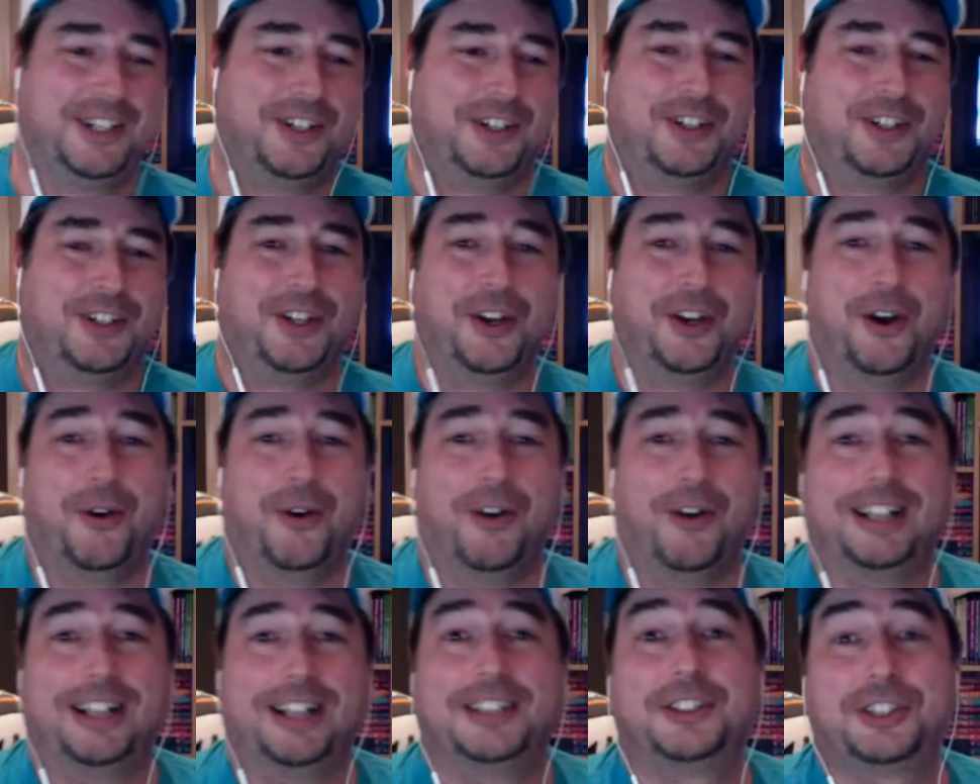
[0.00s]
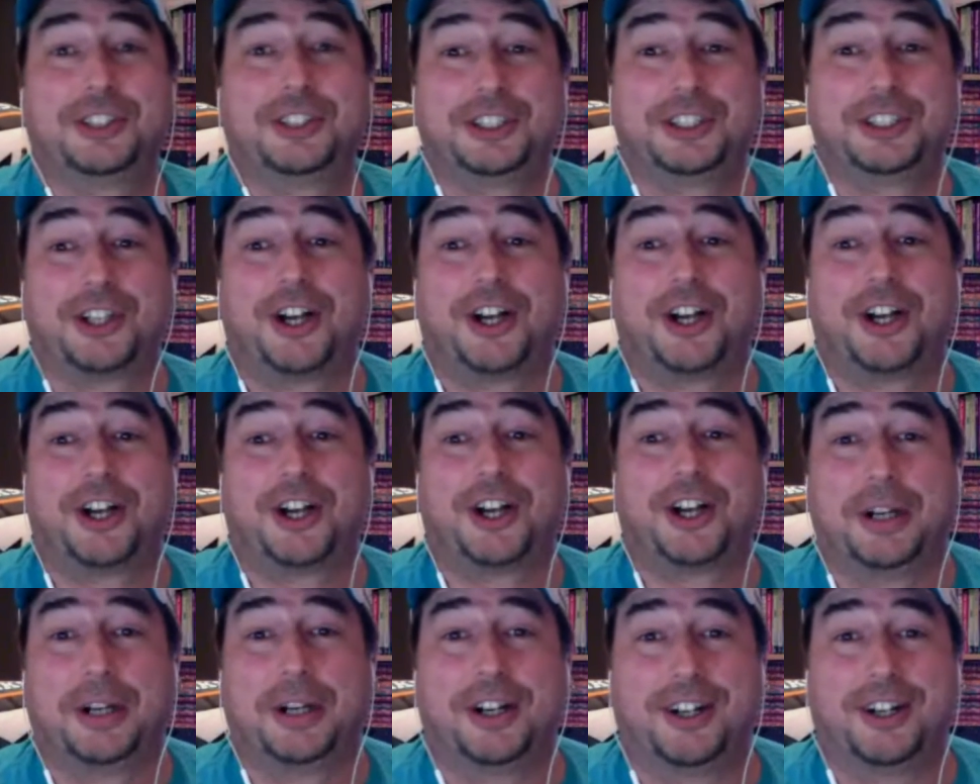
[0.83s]
You know what? She talks
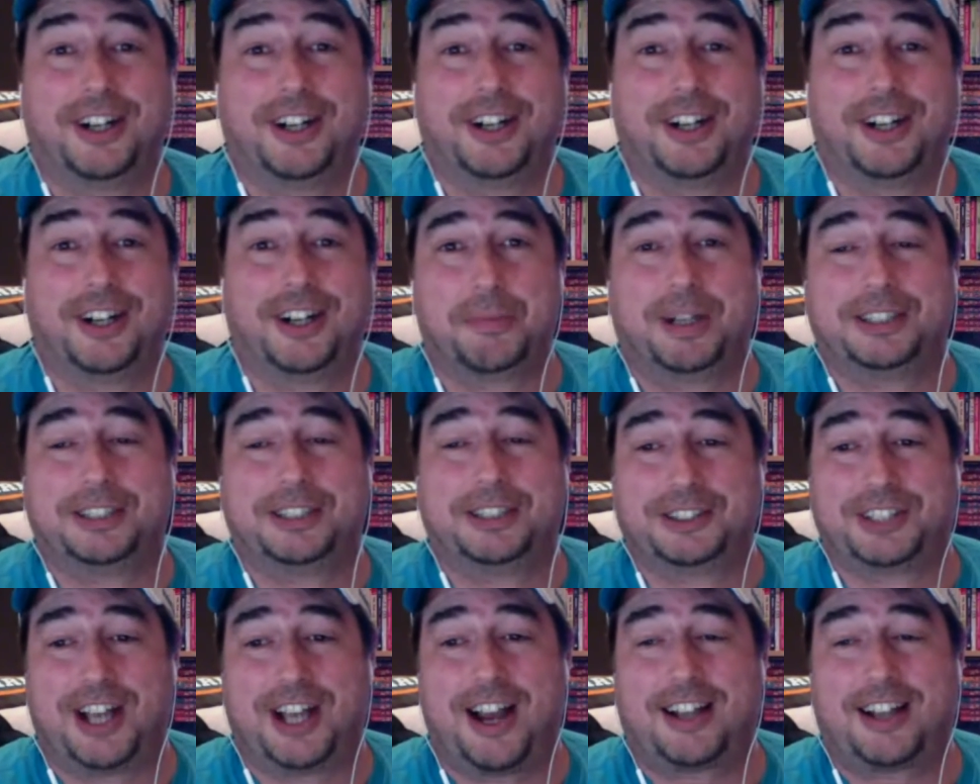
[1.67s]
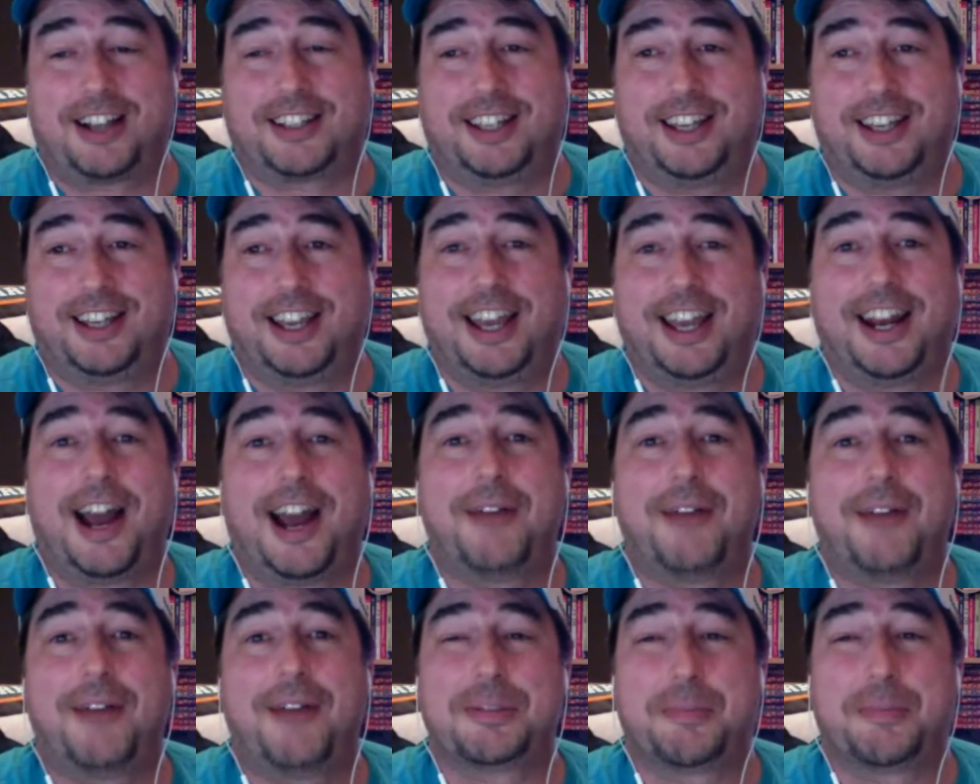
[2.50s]
beer as much as hockey, and I
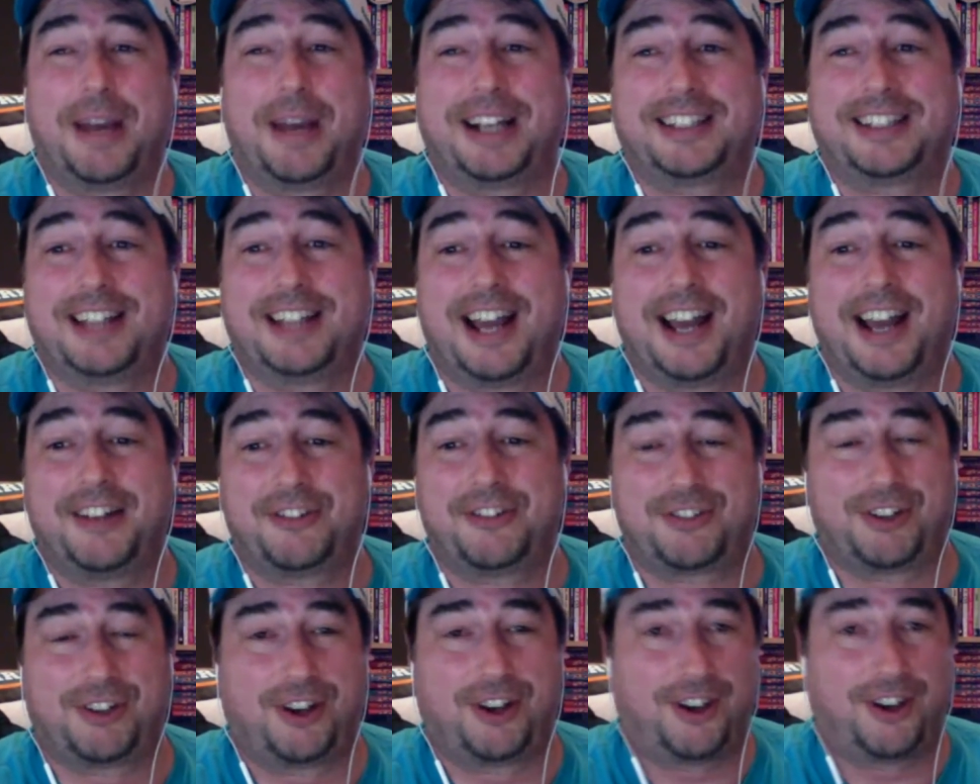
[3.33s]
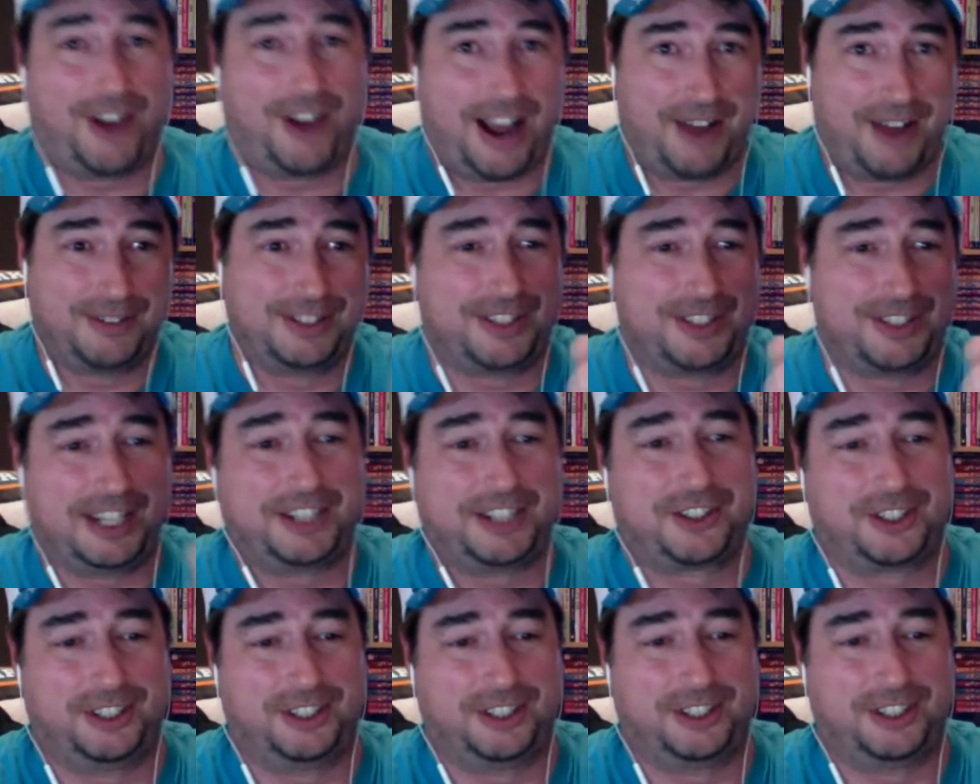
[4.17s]
respect that. So I would take
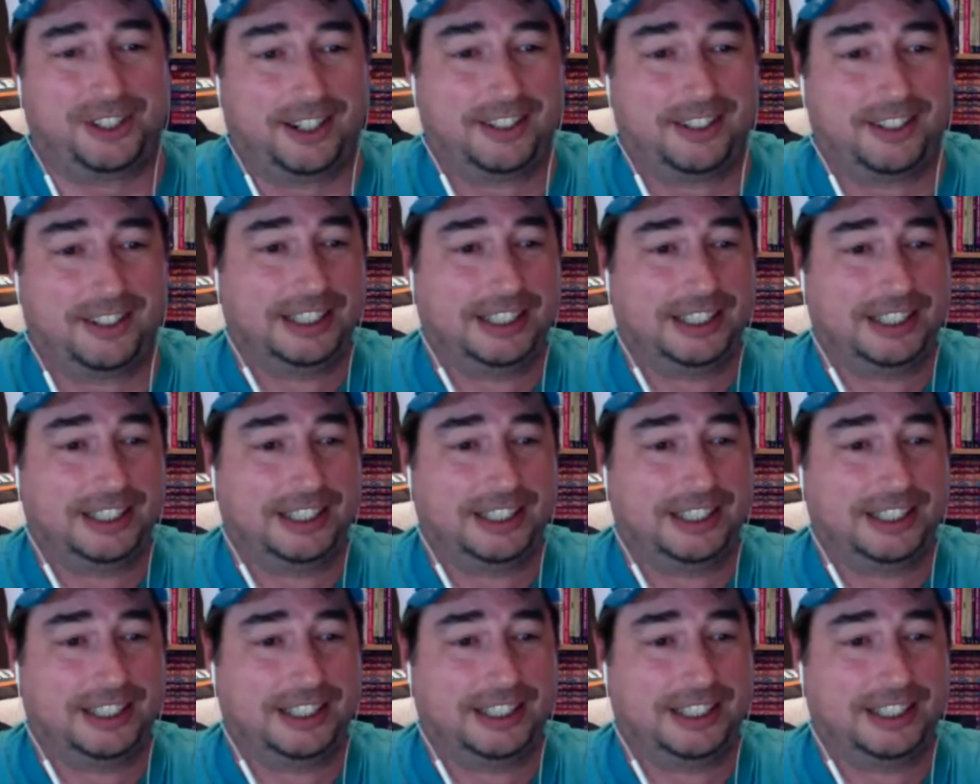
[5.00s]
Chelina.